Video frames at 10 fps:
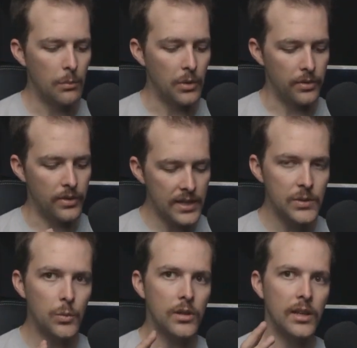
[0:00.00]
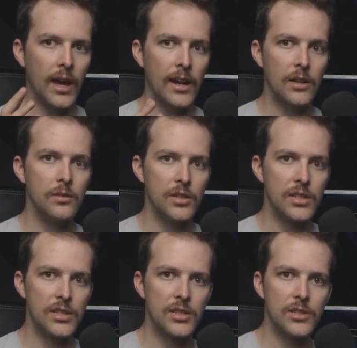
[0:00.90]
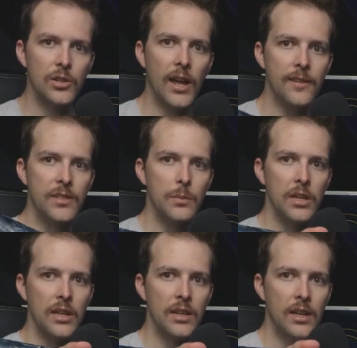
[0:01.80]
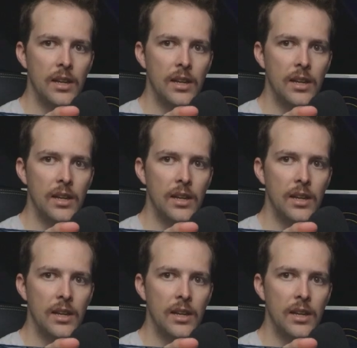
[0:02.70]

but this one kind of just stood out to me